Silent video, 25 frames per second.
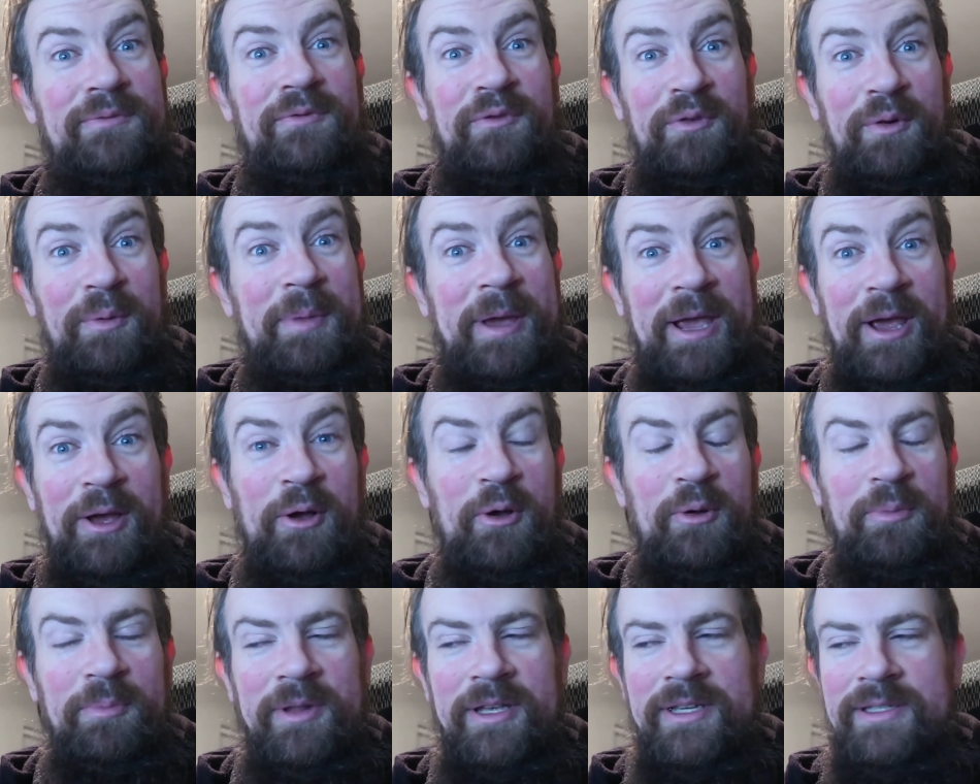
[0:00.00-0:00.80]
for being
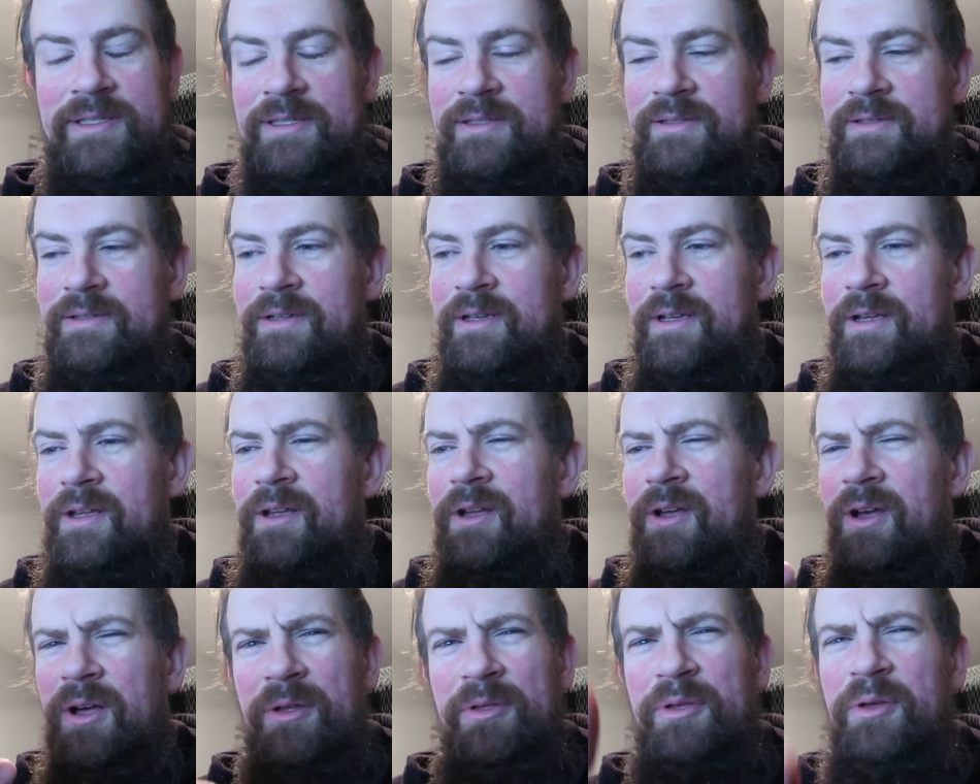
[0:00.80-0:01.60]
homeless
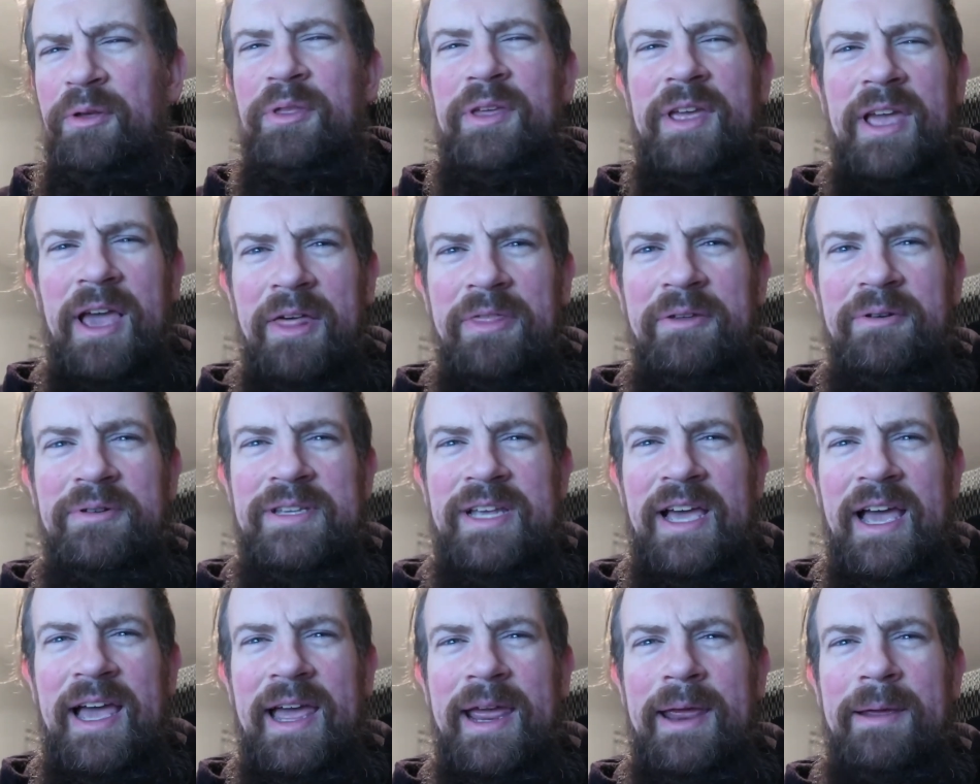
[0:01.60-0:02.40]
although the other
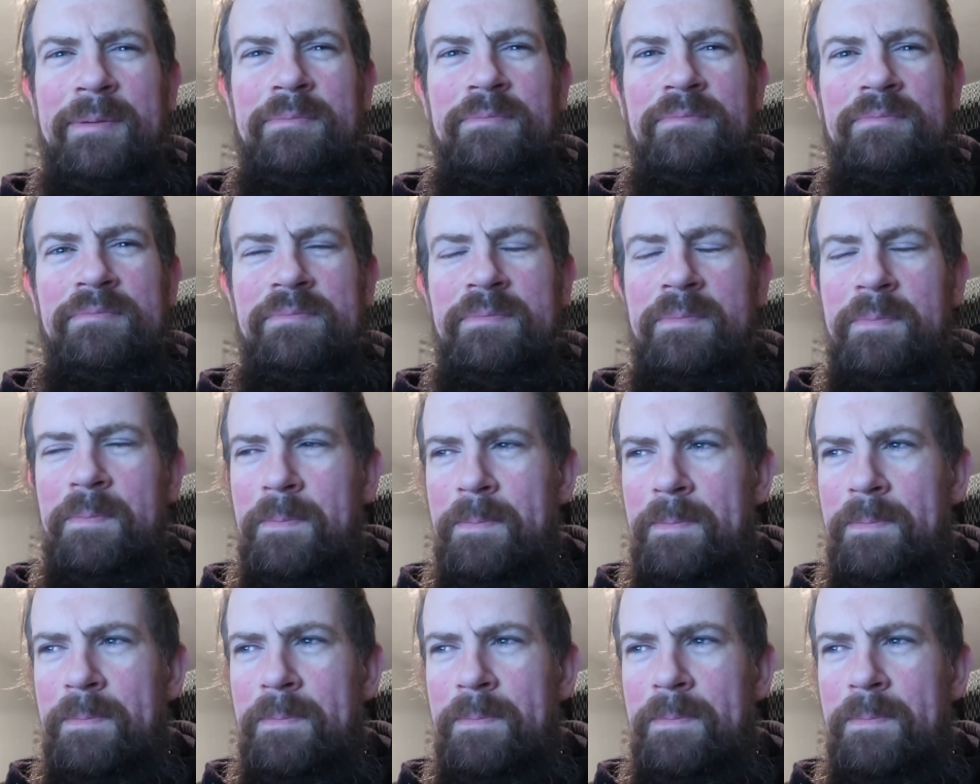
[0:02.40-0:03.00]
time